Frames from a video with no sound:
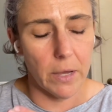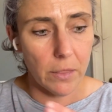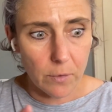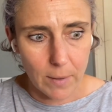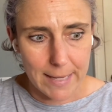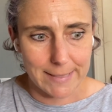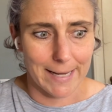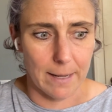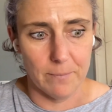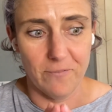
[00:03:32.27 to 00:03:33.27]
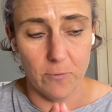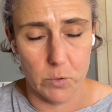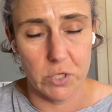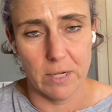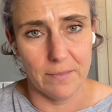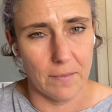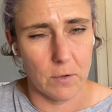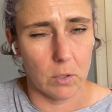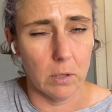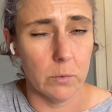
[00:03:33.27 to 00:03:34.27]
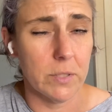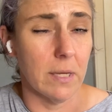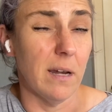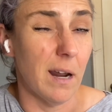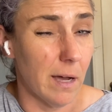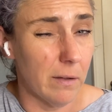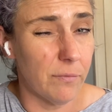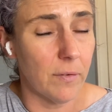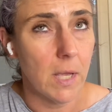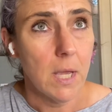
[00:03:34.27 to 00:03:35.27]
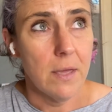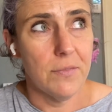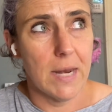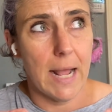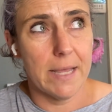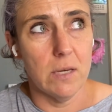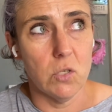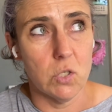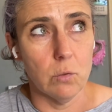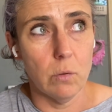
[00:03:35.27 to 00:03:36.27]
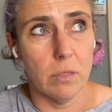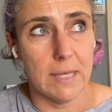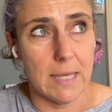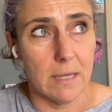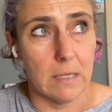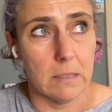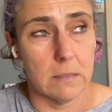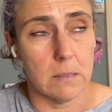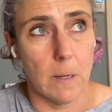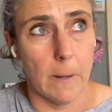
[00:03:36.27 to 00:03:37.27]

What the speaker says: Otherwise, like, I'm fortunate that they're close enough that I can do things